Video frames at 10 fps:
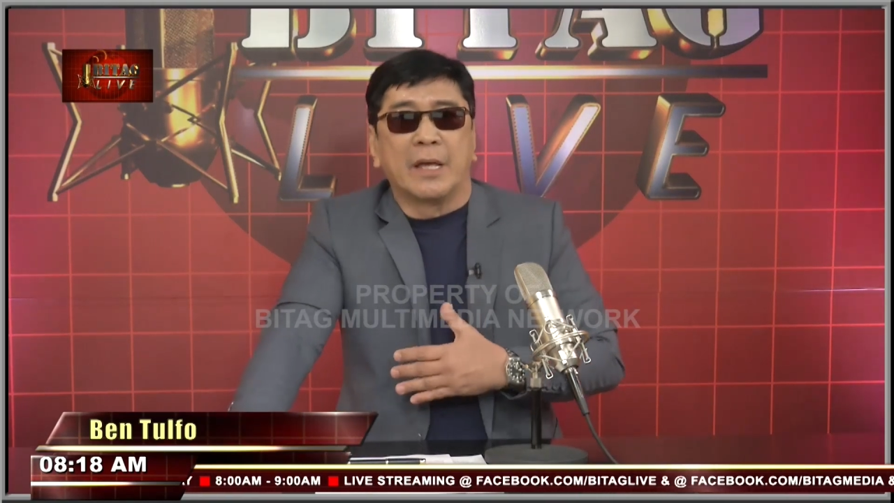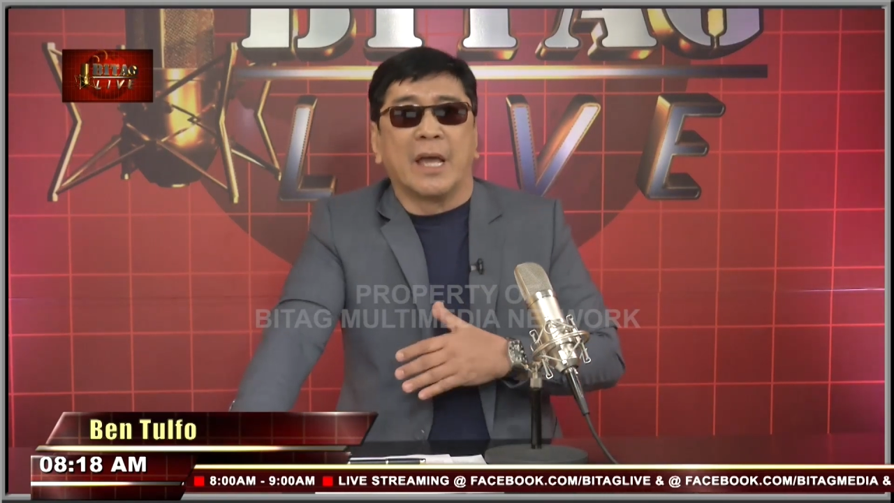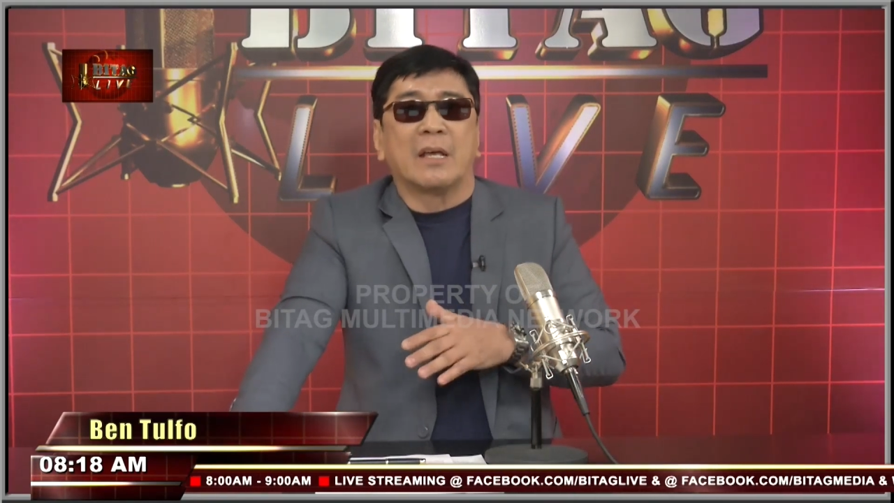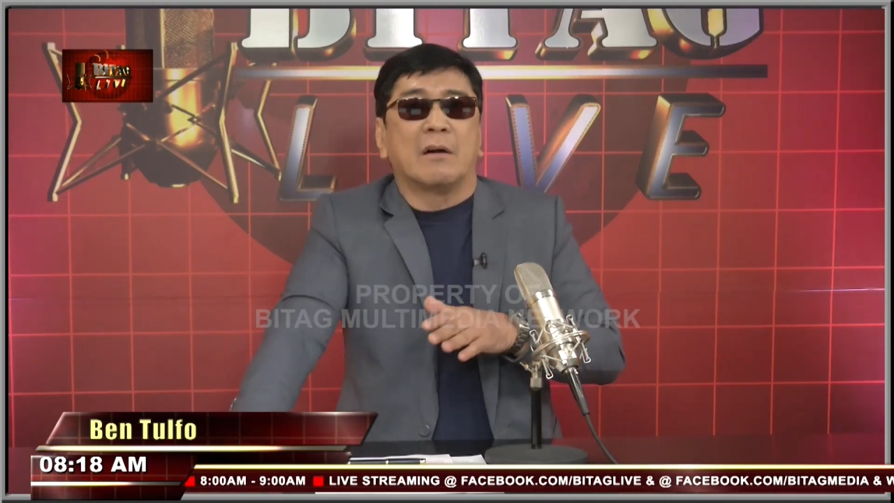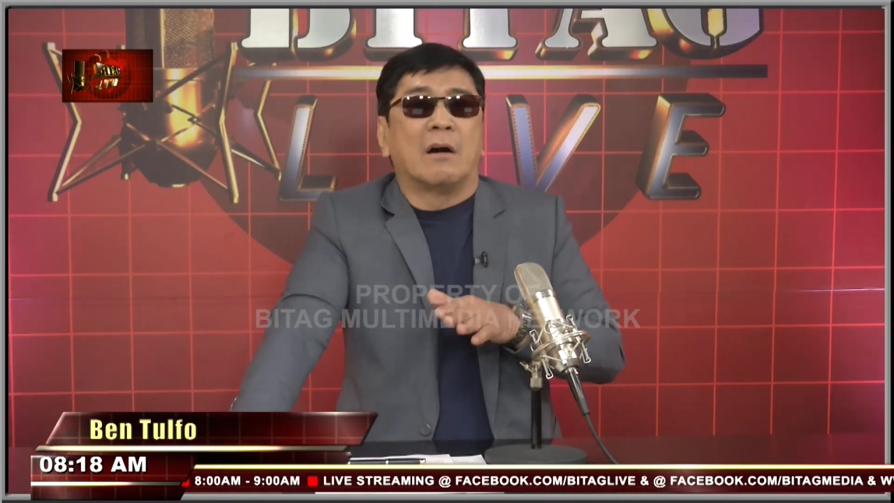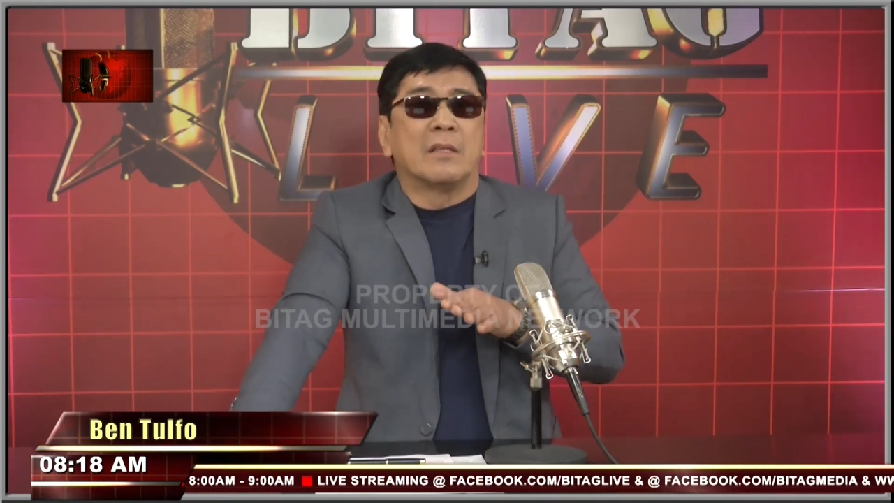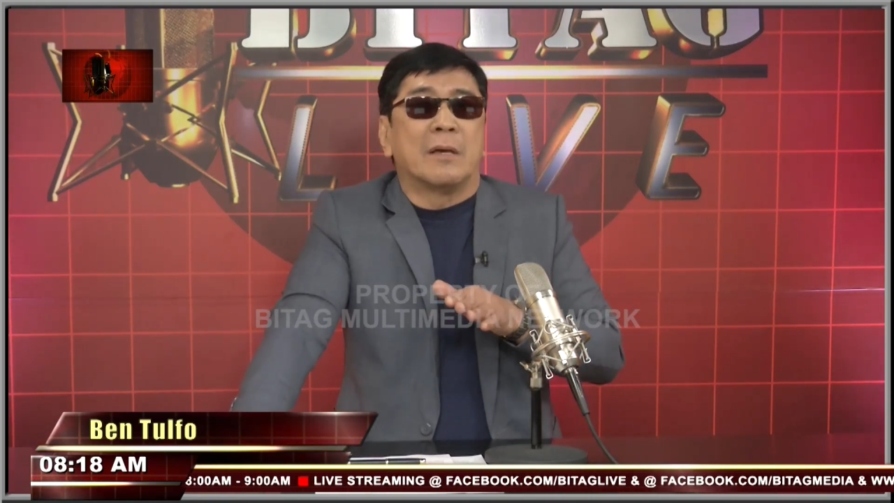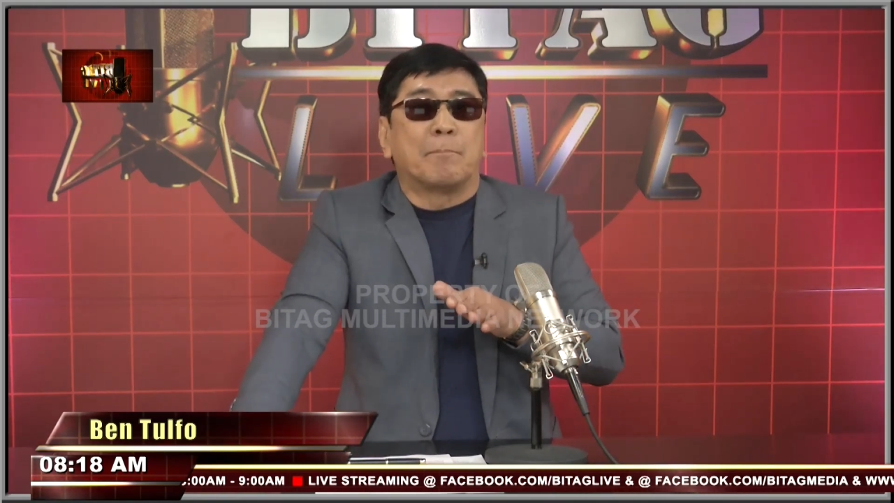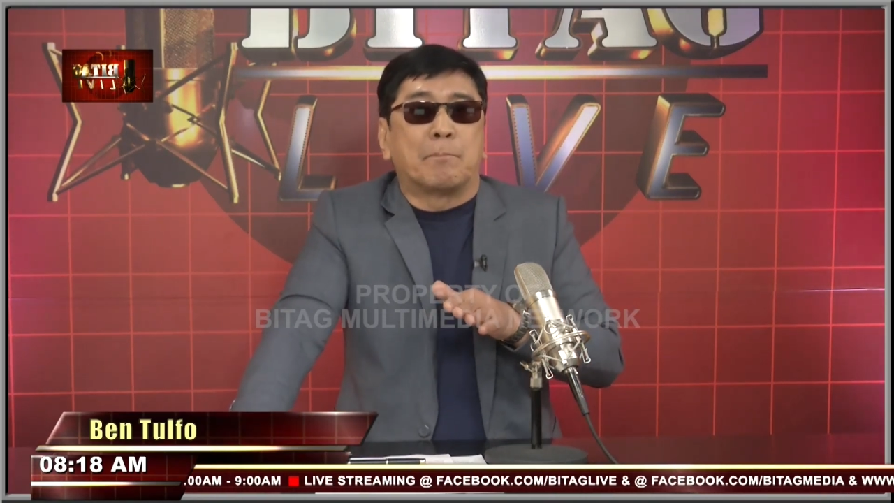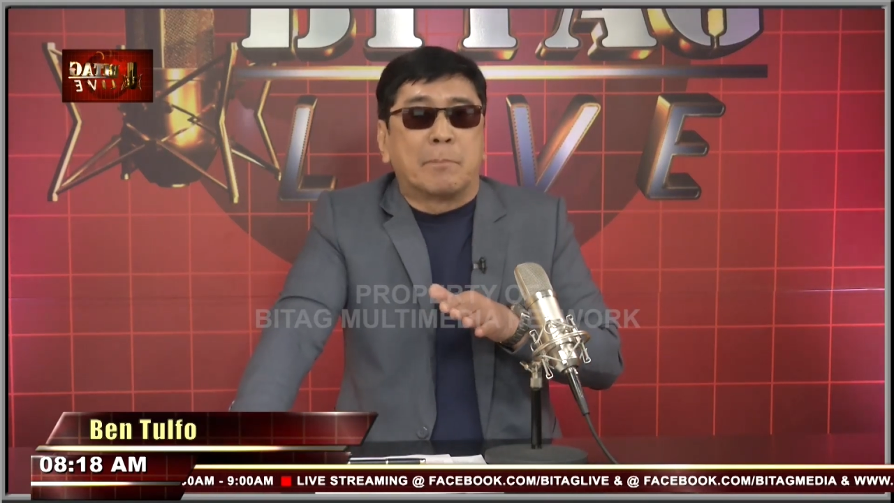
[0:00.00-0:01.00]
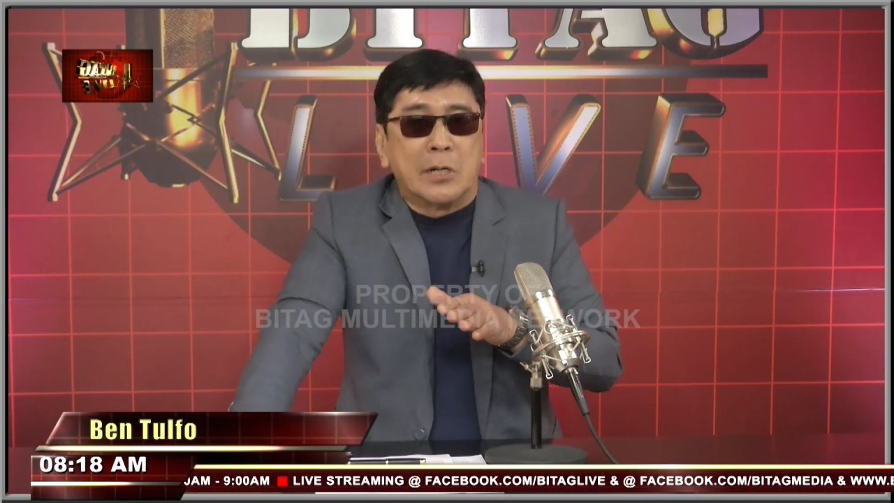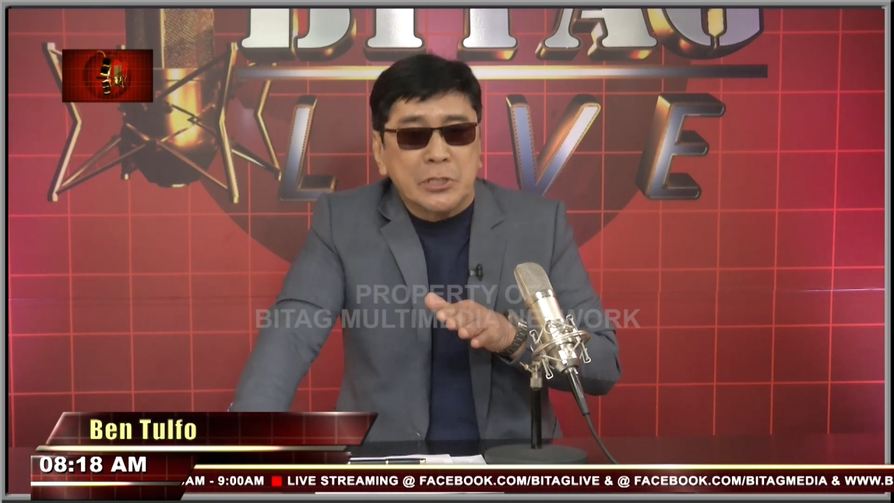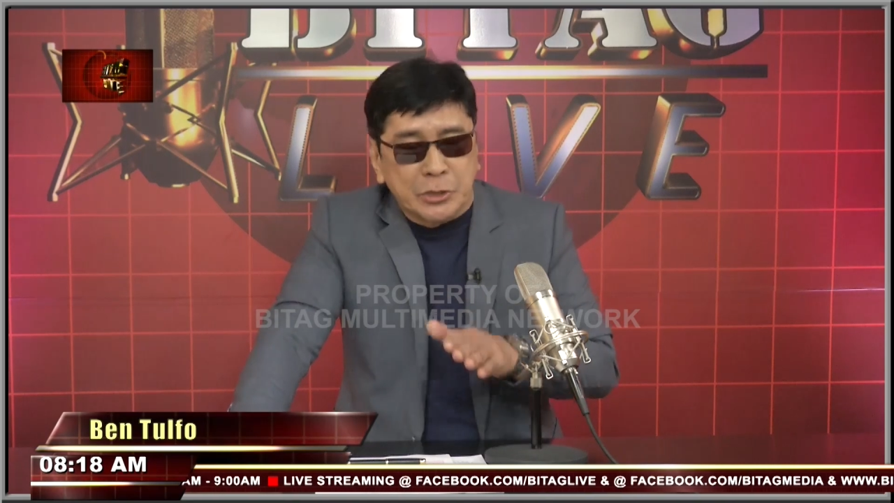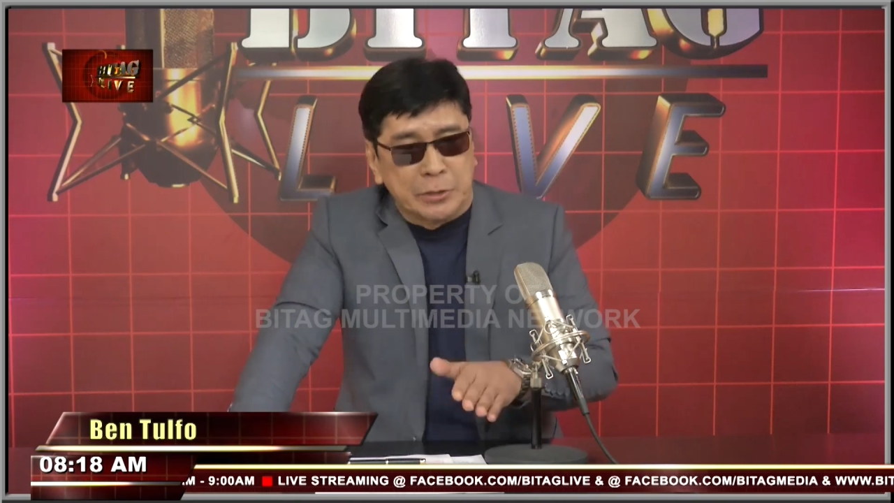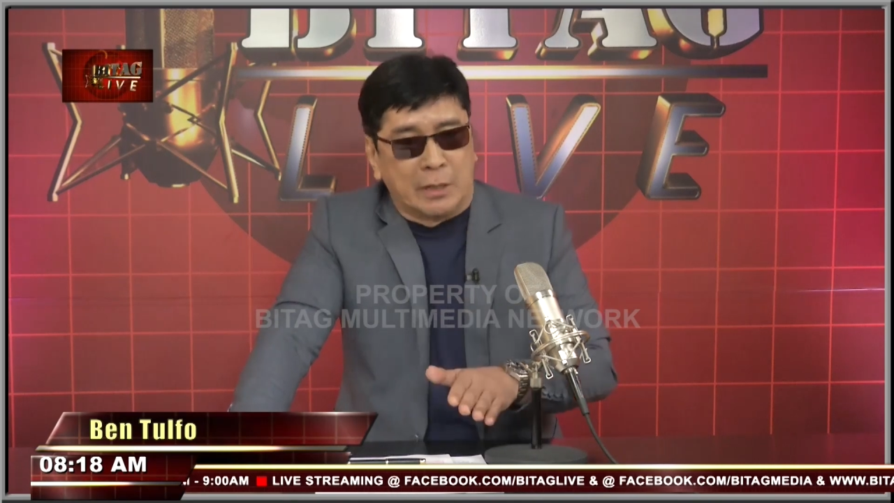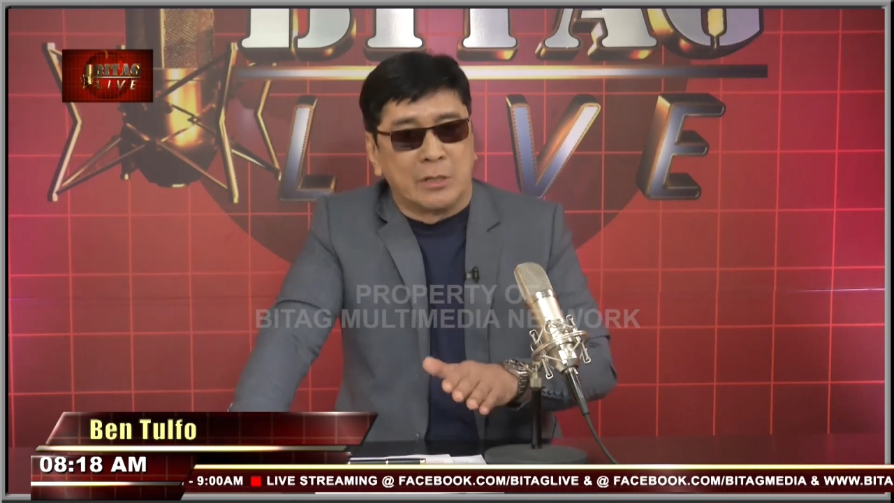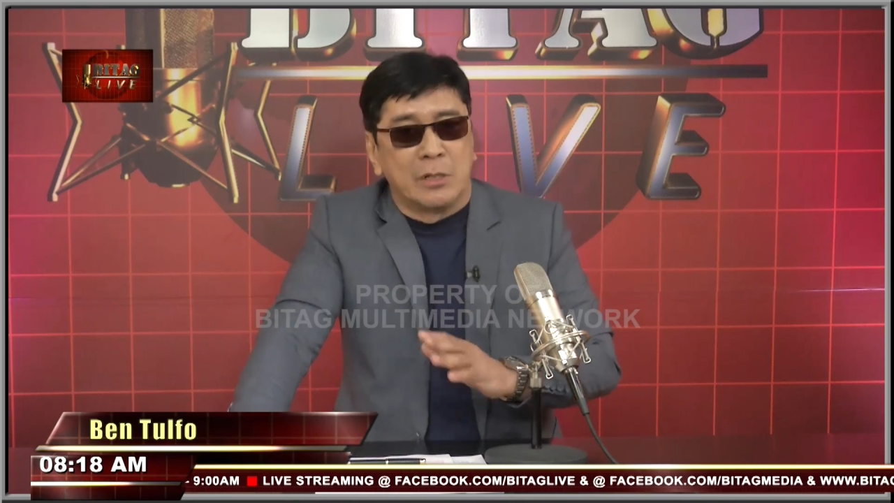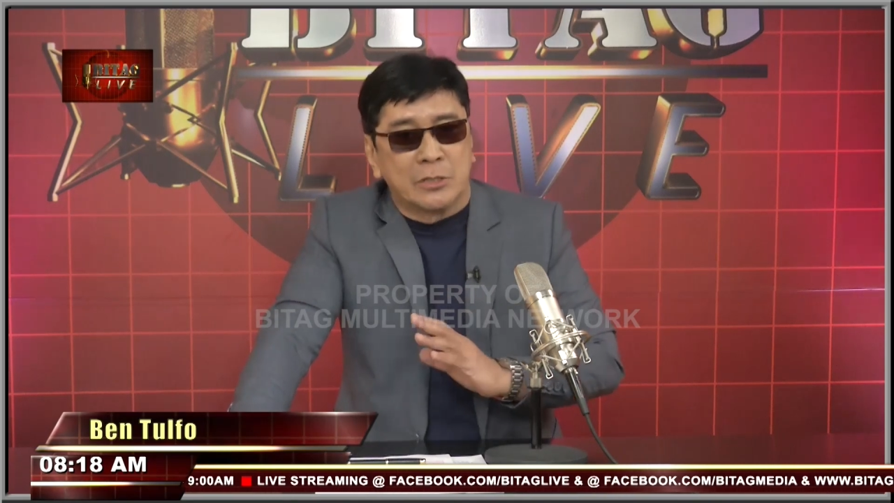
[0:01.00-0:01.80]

and on the personal